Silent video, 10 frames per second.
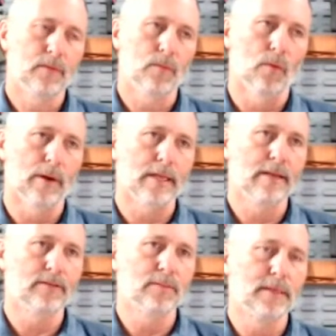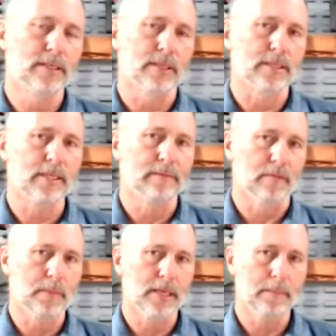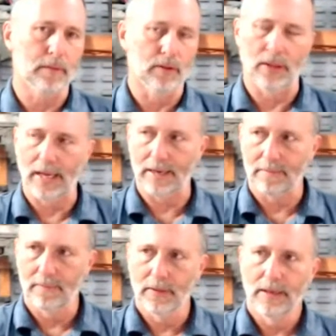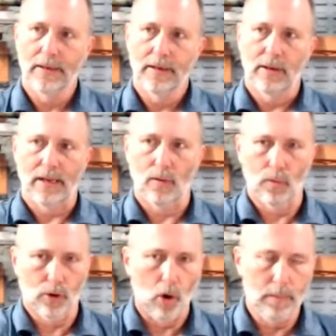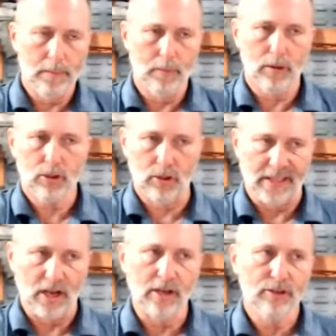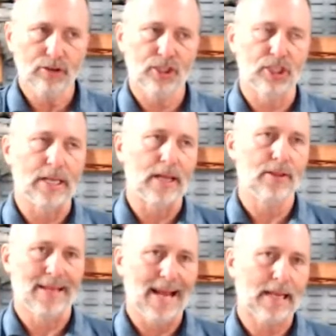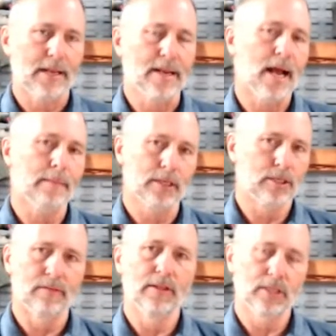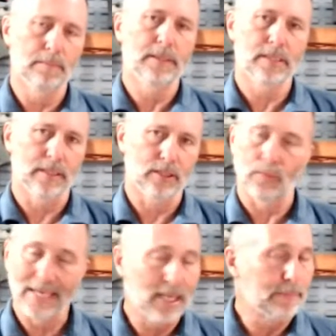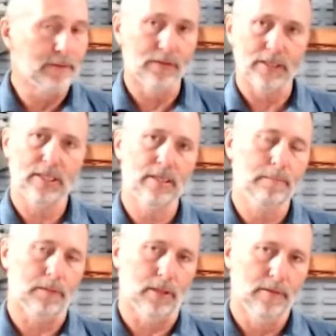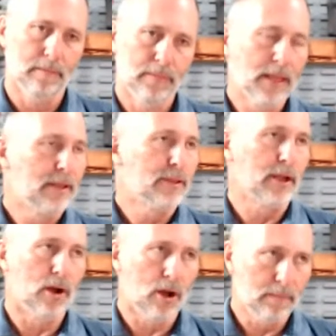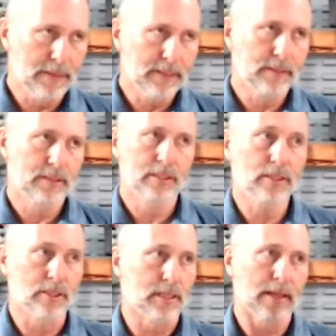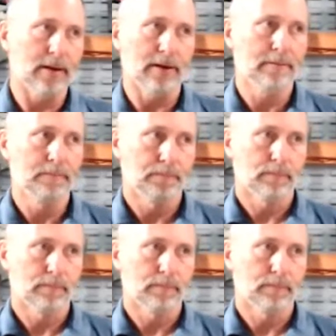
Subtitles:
What it gives me is a team of people that we're open books, so they understand the economics of this business. We keep it very simple. They all make decisions that are,